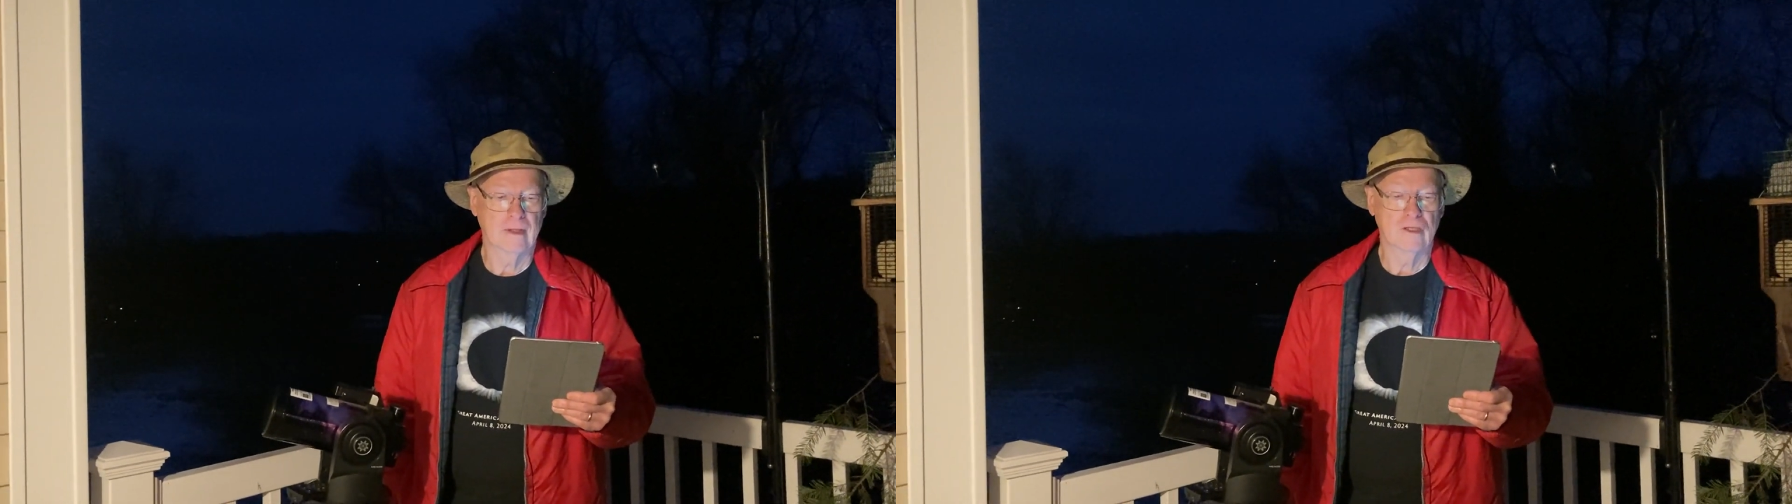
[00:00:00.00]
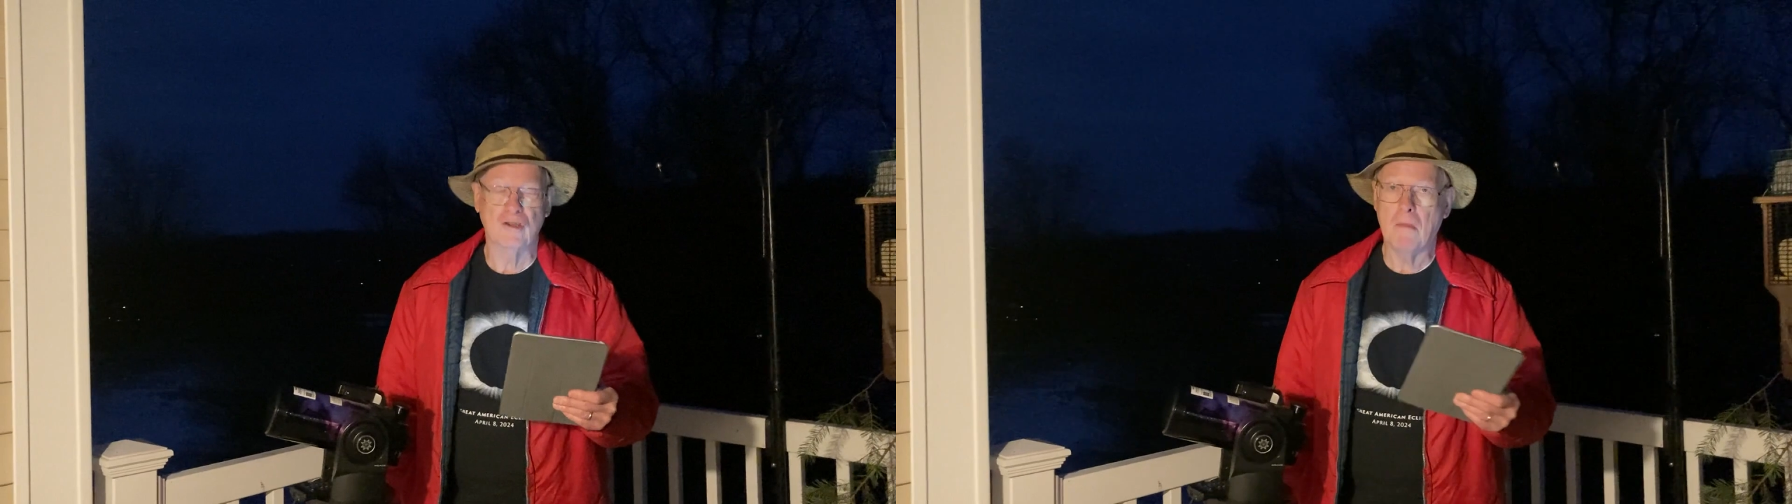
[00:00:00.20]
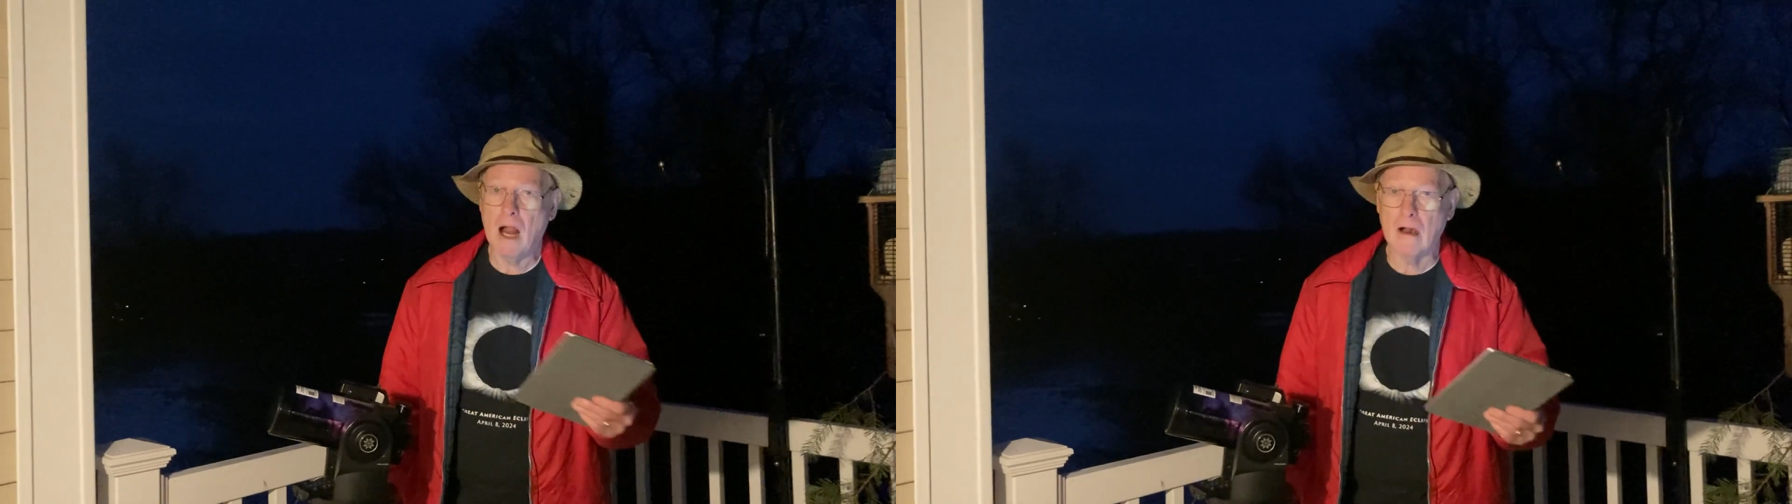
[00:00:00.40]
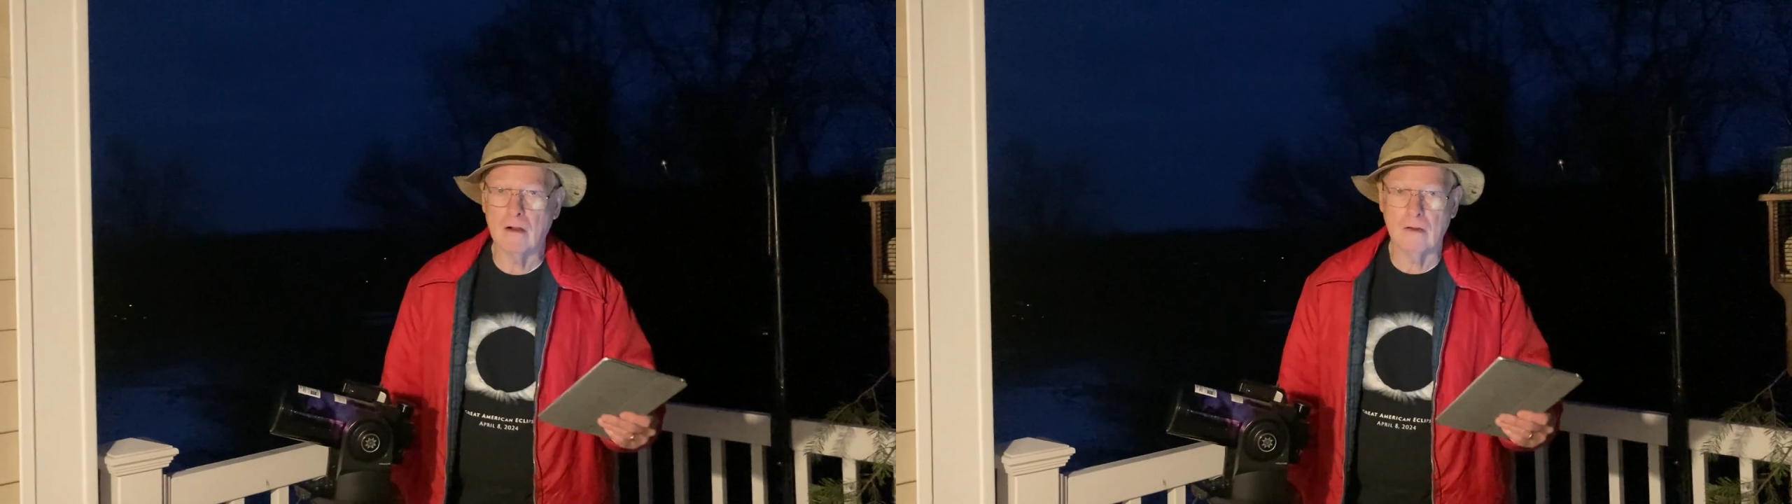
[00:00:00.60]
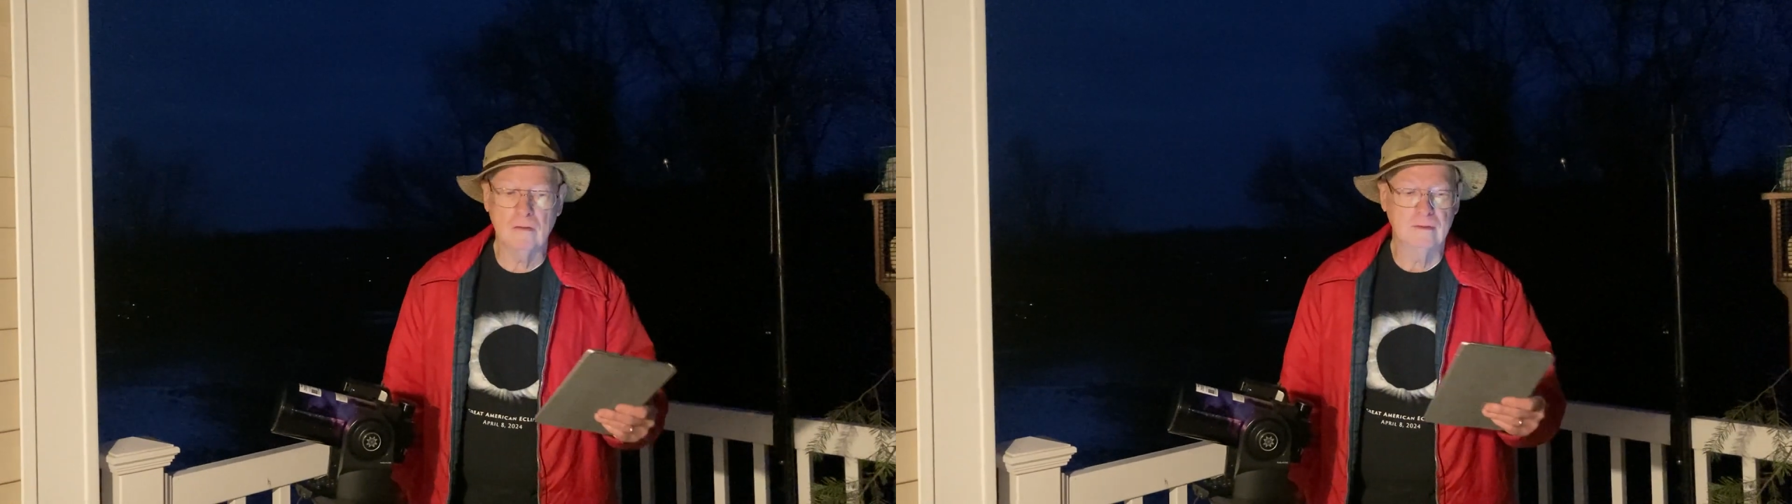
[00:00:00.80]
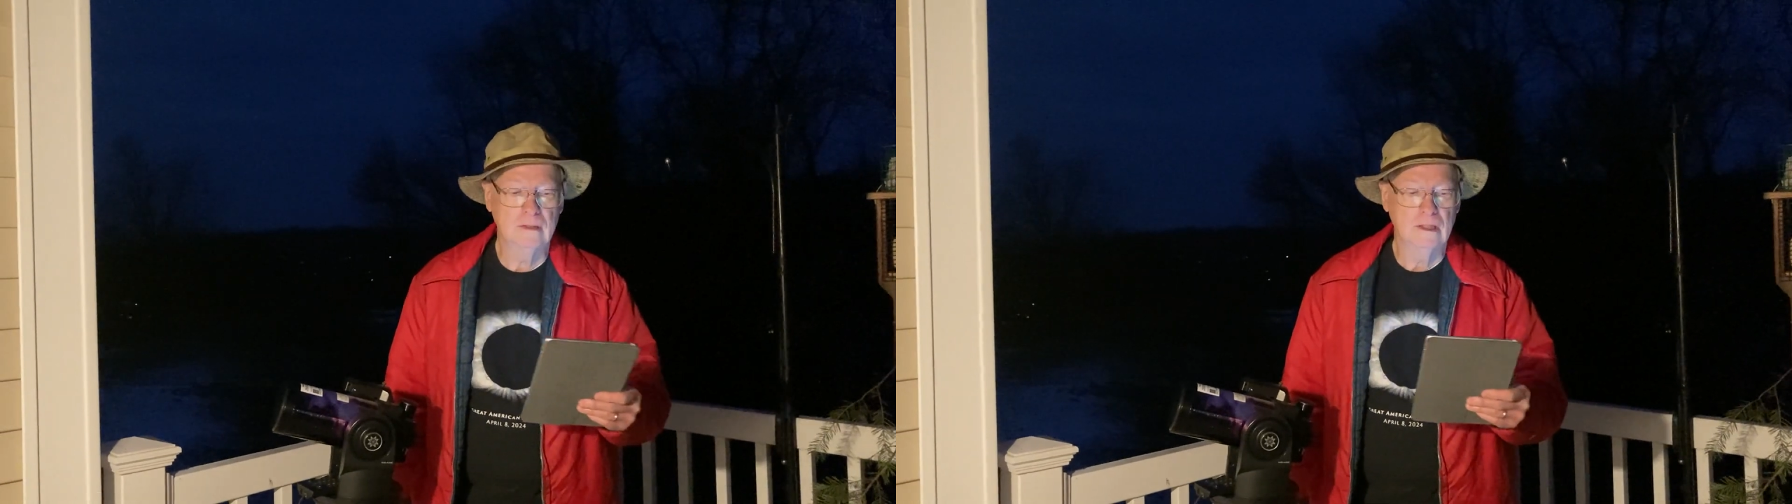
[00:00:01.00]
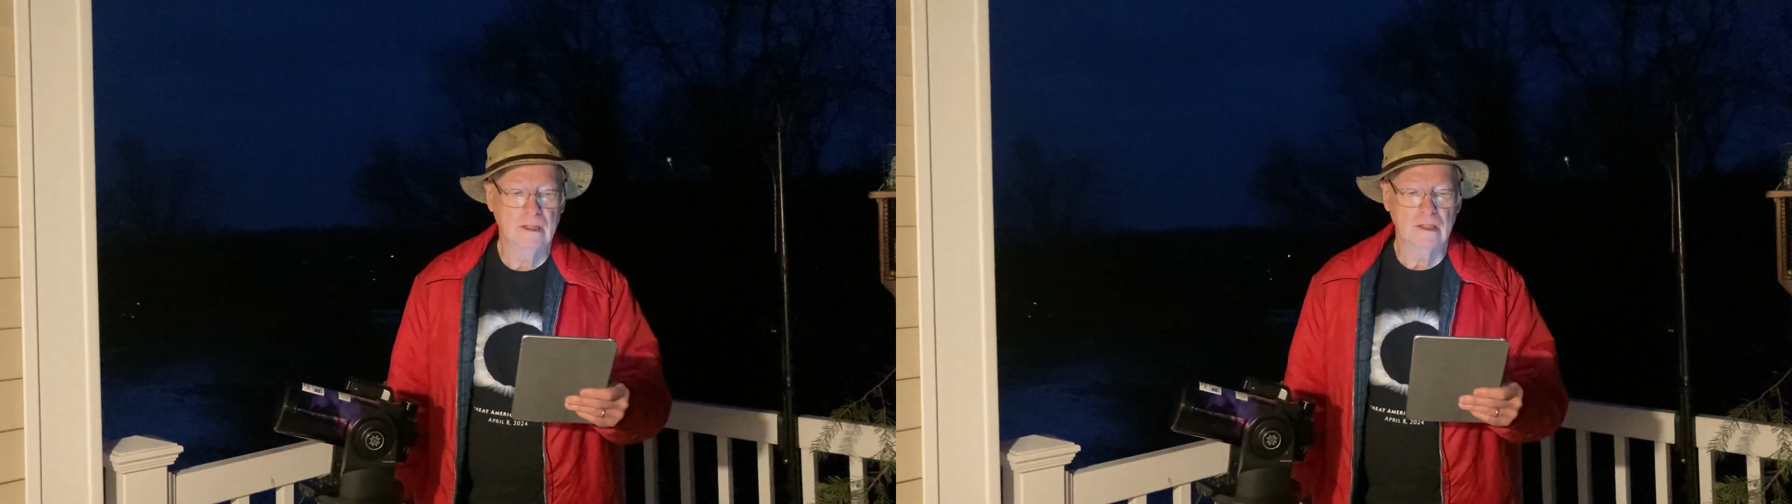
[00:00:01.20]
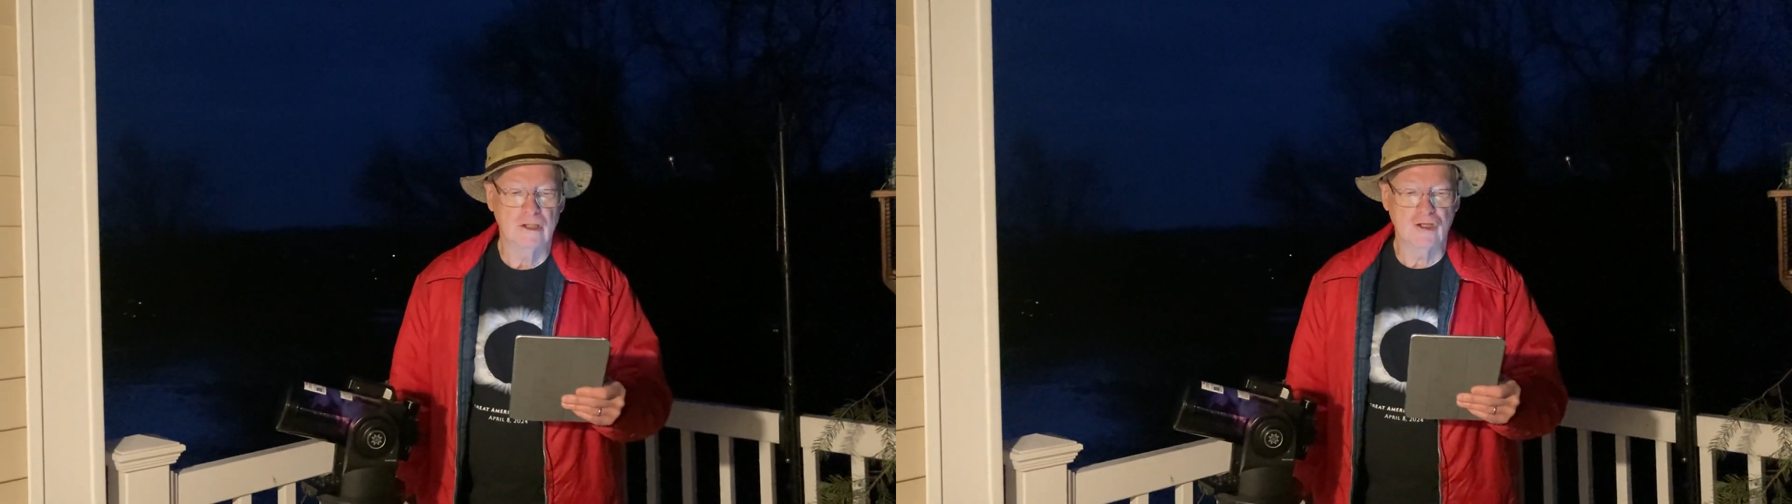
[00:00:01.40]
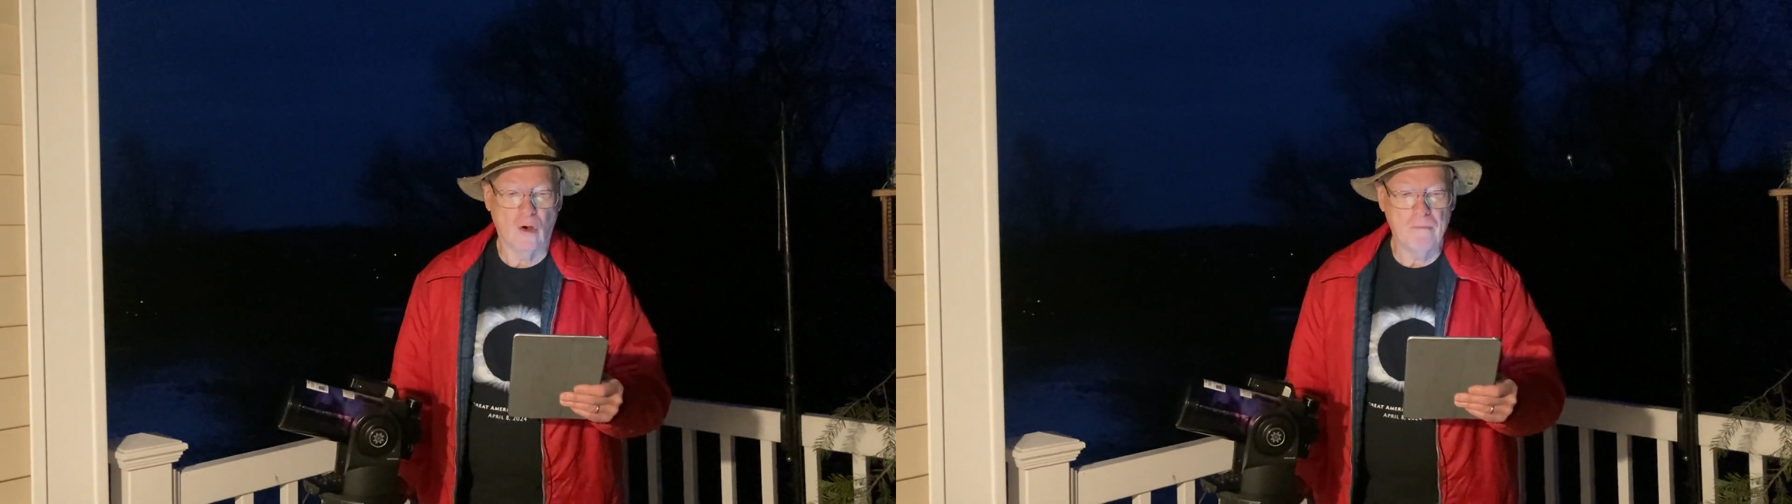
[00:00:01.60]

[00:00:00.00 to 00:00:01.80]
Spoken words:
Tomorrow, Joe